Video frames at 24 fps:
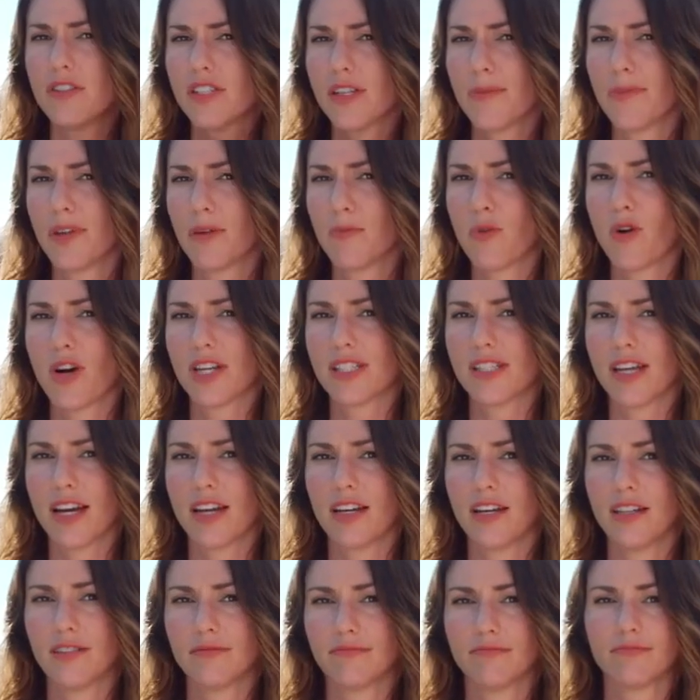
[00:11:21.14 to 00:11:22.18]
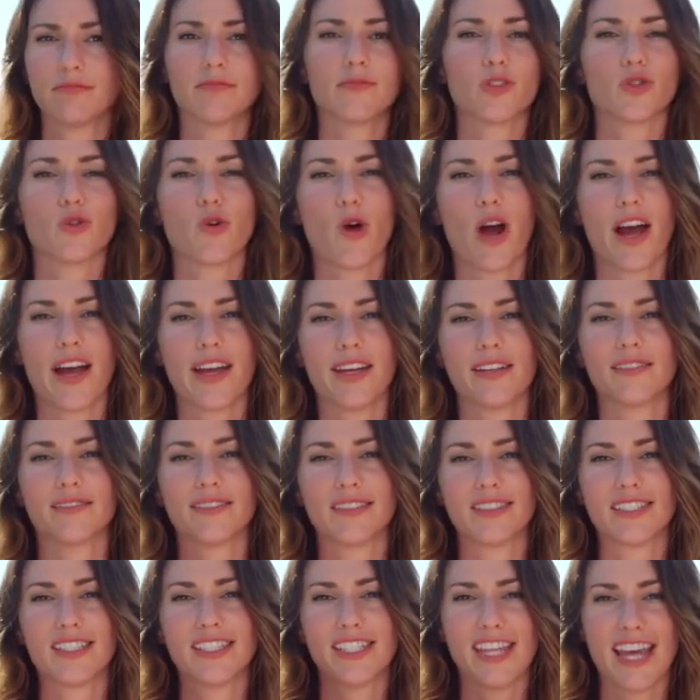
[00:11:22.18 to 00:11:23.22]
For something more exciting, try
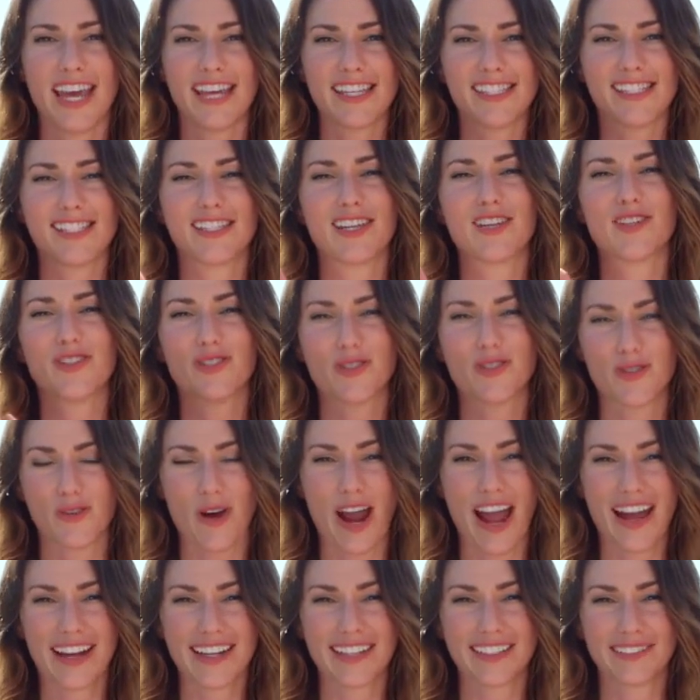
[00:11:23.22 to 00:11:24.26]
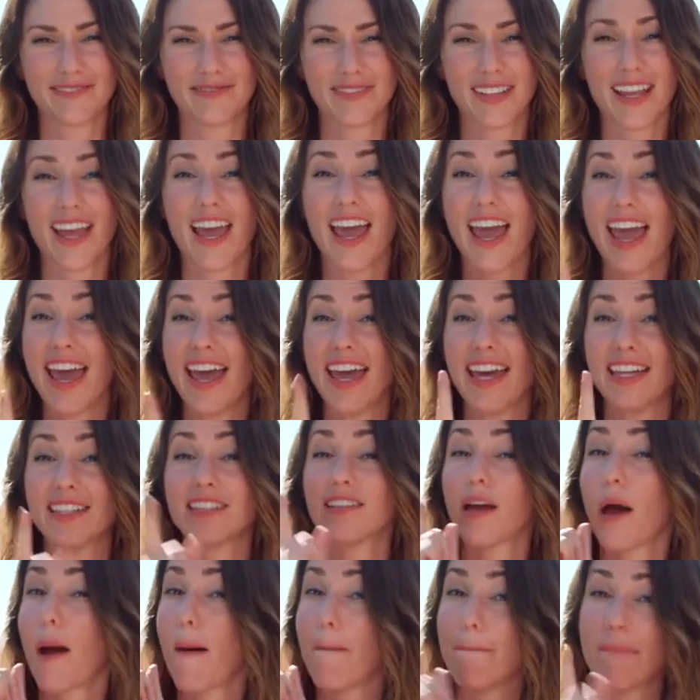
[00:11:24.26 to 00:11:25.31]
Test Track. And
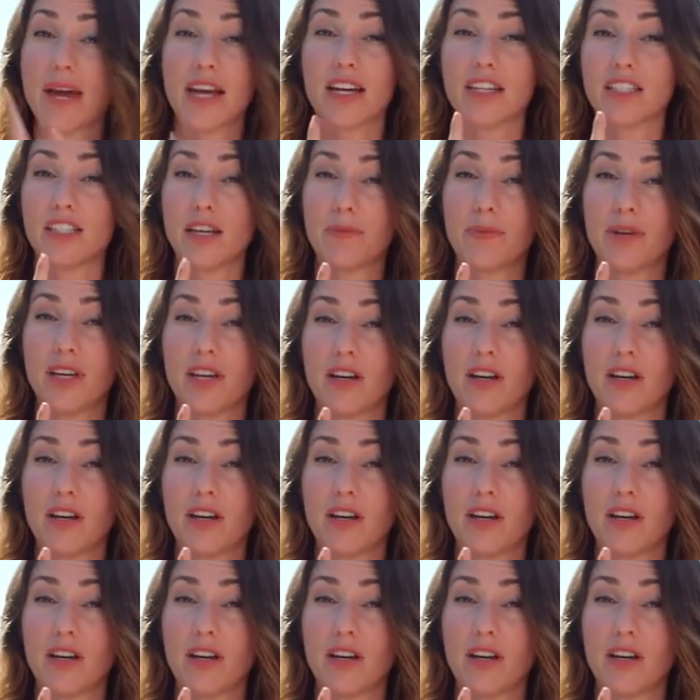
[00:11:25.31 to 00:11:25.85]
a mega tip